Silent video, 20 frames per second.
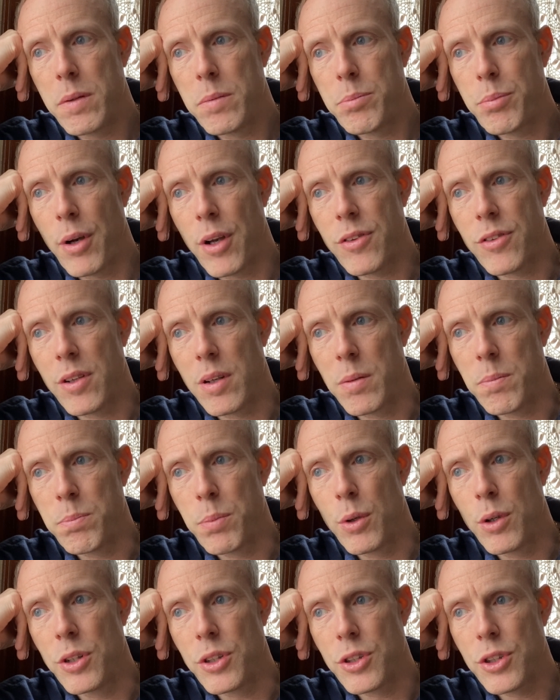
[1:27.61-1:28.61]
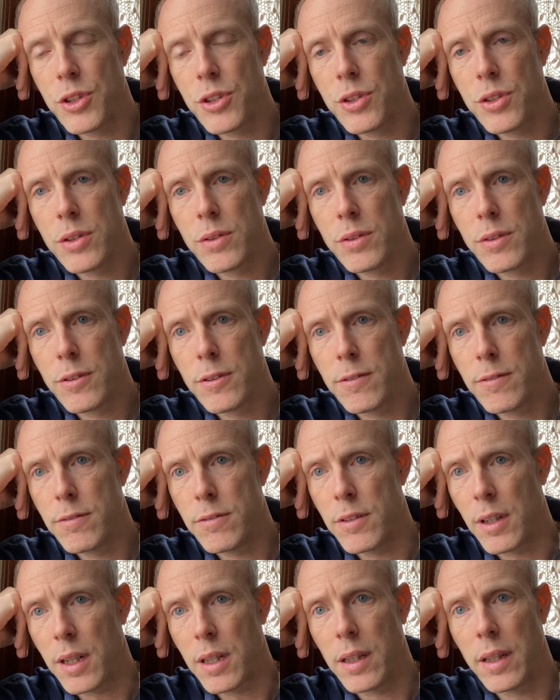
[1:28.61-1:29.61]
President Bush
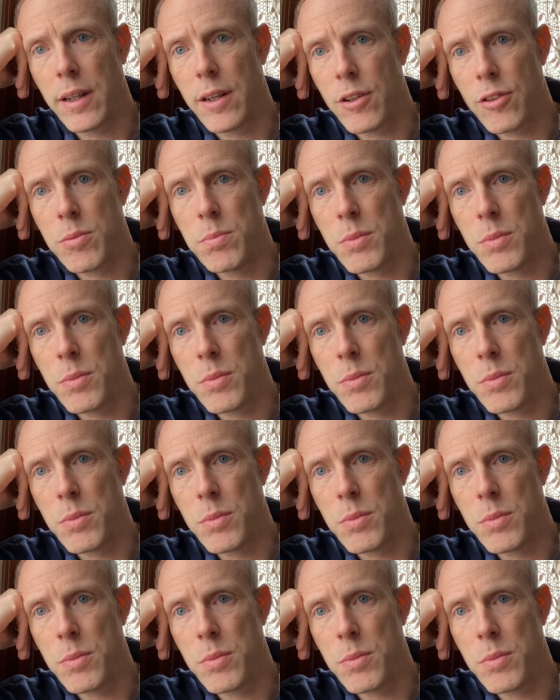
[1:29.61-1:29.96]
declares